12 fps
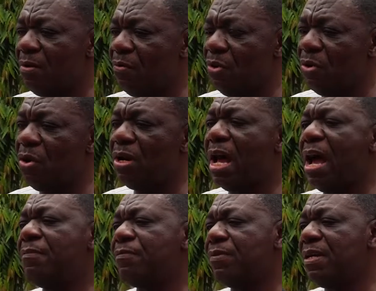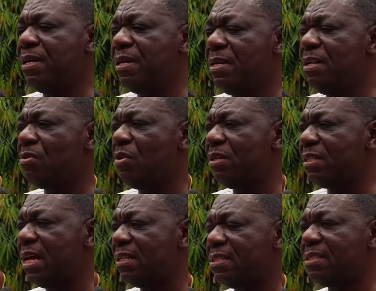we don't have any
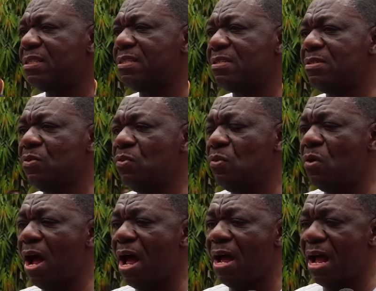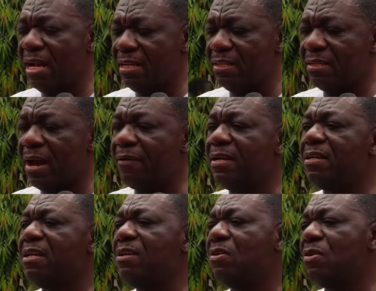contacts who are
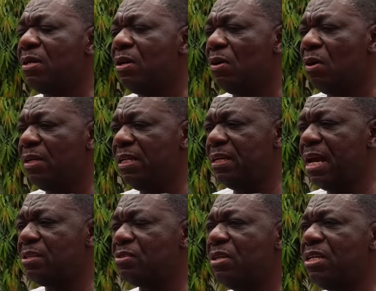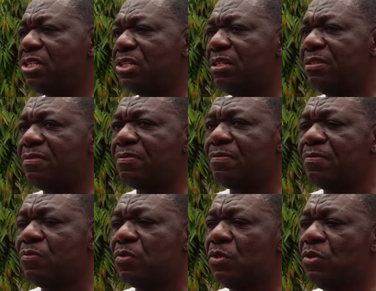currently in isolation.
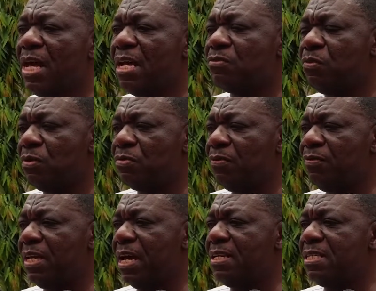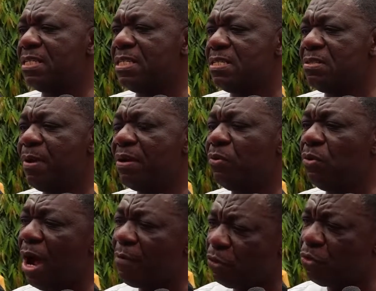So that's what we've done. But we
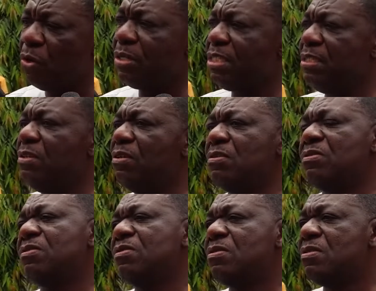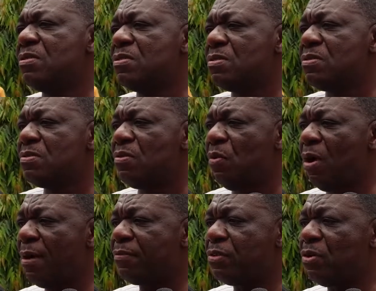will have to continue. we
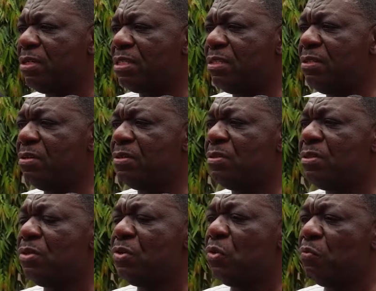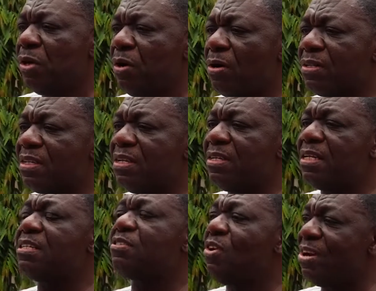have to continue, because
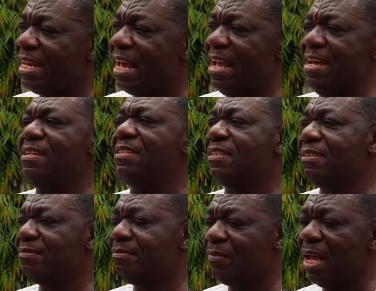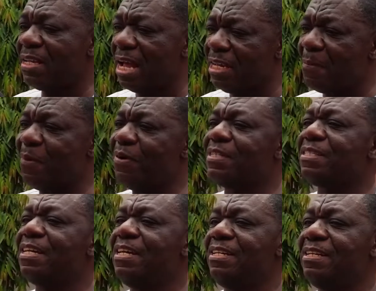this is not the end. As I keep on
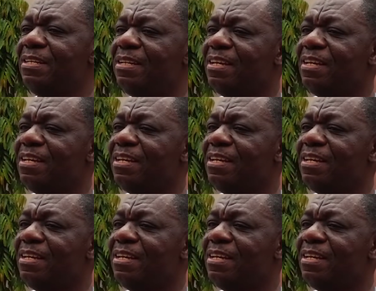saying,